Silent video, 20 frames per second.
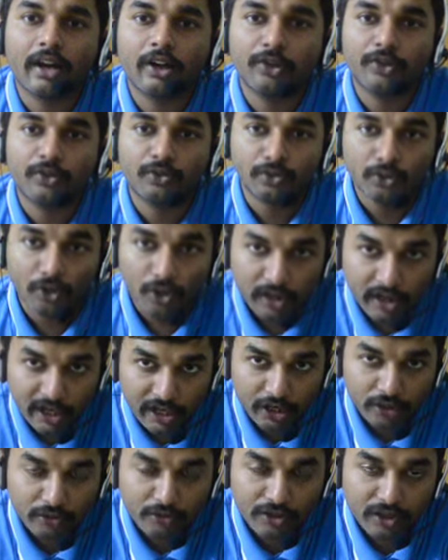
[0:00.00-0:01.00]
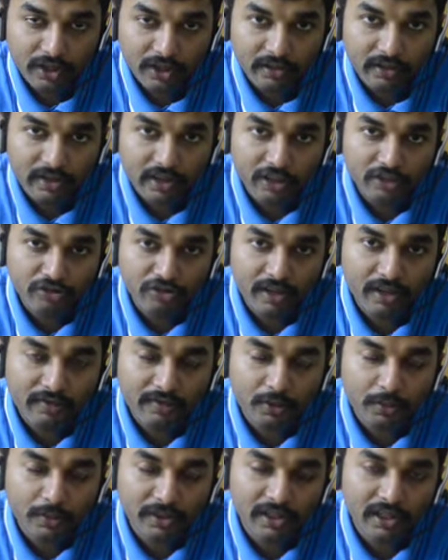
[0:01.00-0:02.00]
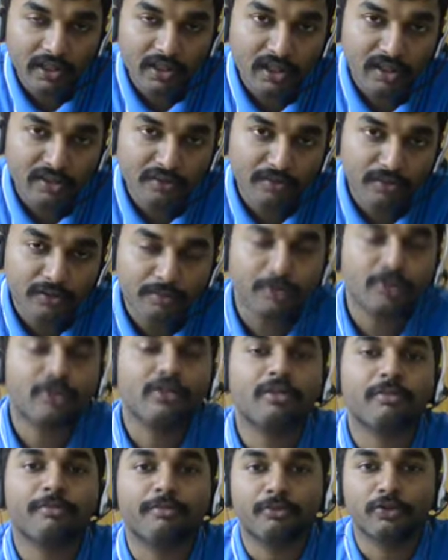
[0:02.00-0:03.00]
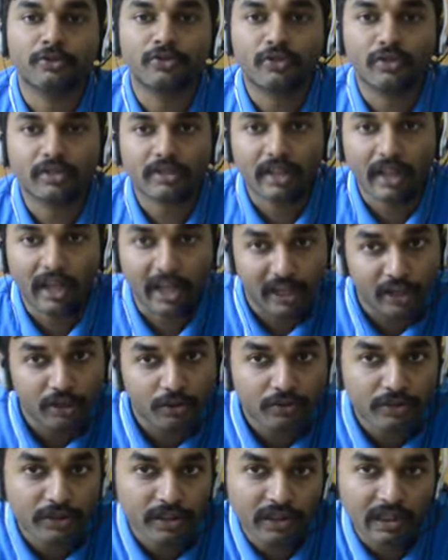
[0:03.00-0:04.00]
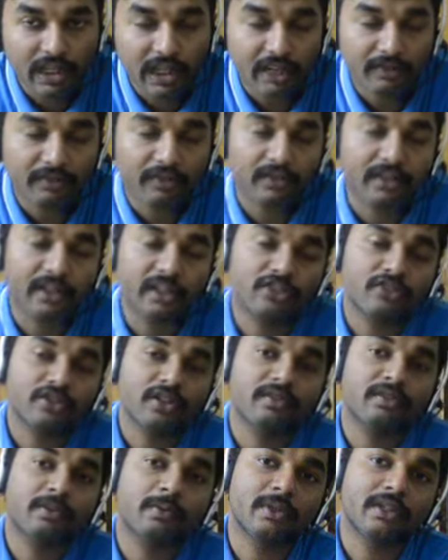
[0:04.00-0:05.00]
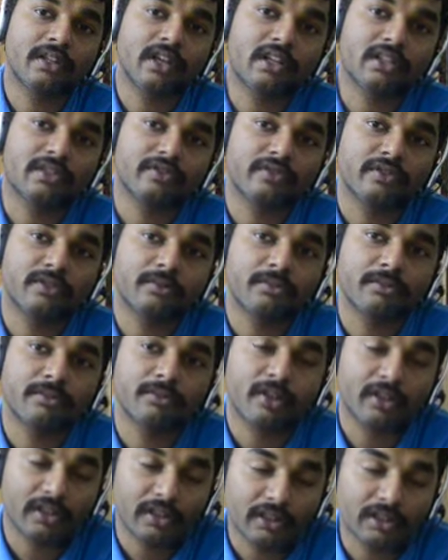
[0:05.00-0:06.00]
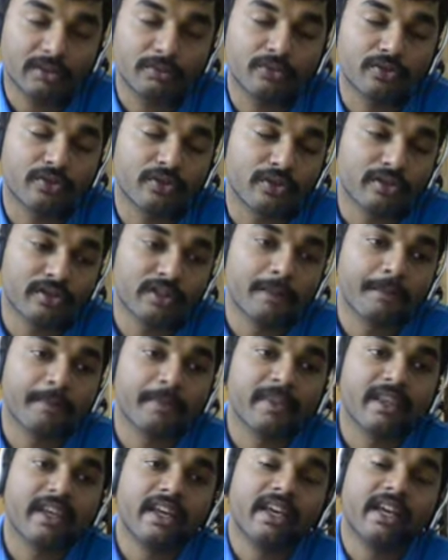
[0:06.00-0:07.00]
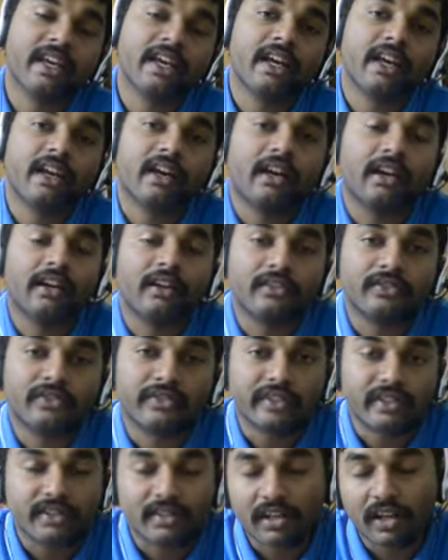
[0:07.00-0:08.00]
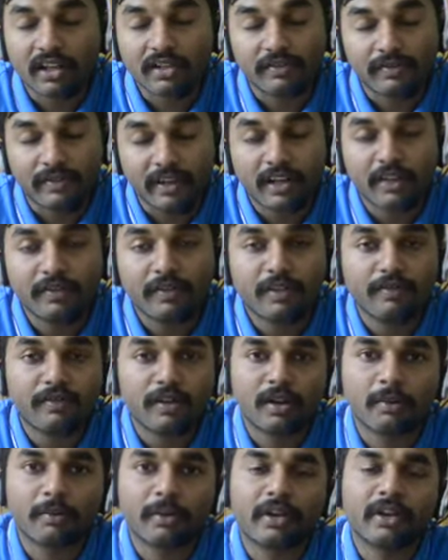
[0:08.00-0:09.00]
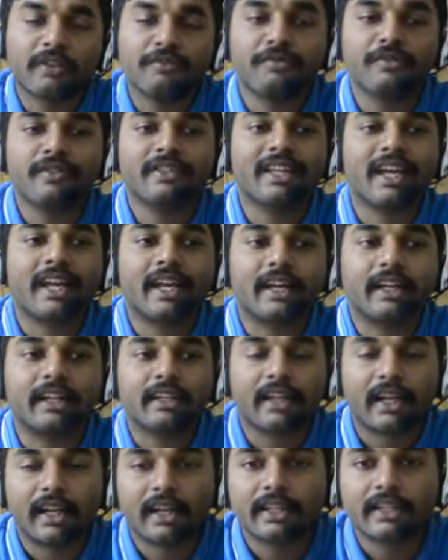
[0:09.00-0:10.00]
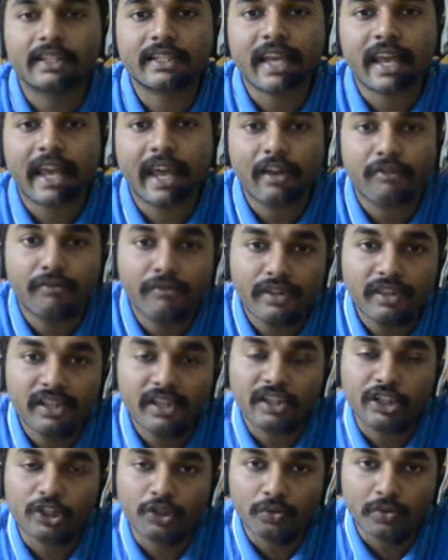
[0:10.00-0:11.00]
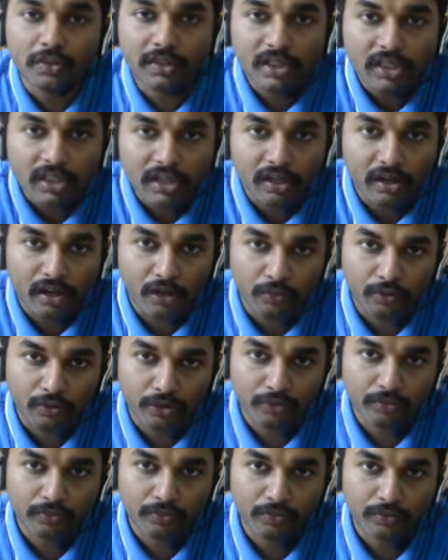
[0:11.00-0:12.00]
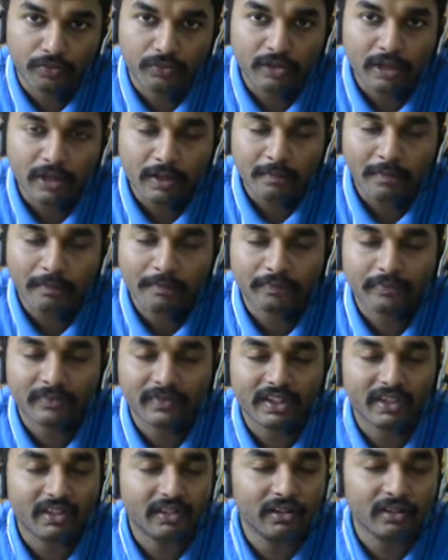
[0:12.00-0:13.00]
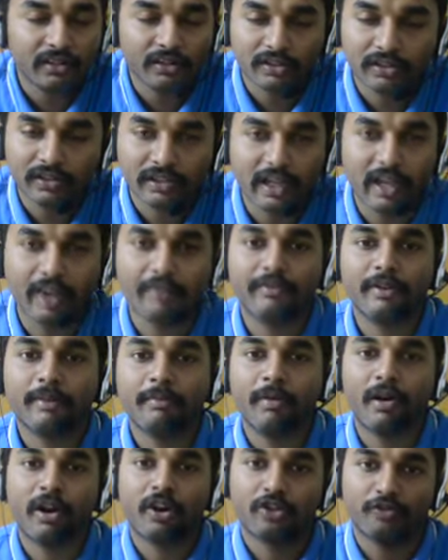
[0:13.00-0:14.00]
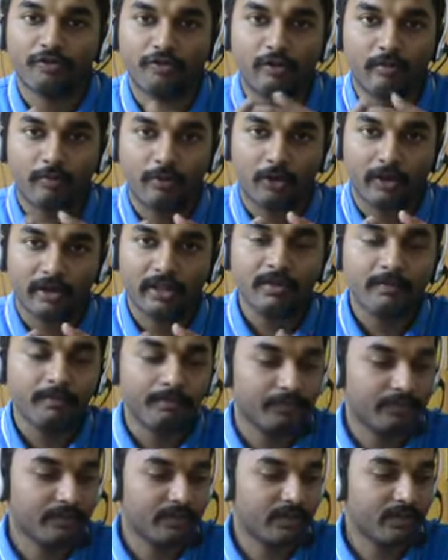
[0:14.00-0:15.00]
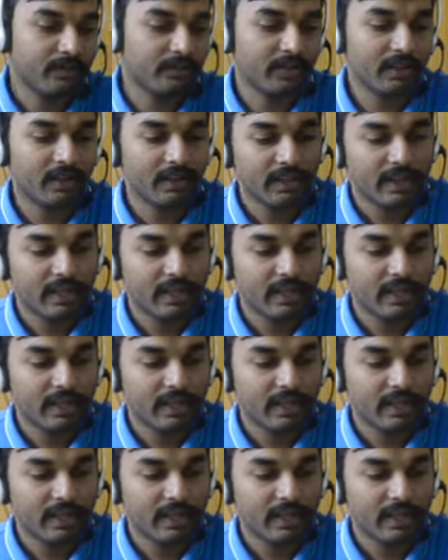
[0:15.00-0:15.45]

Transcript: do not like to share their energy level with any other fermion. Bosons like to share the energy level with other bosons. There is another very fundamental difference, and that is everything that you see around you. Okay, every part of your body, okay,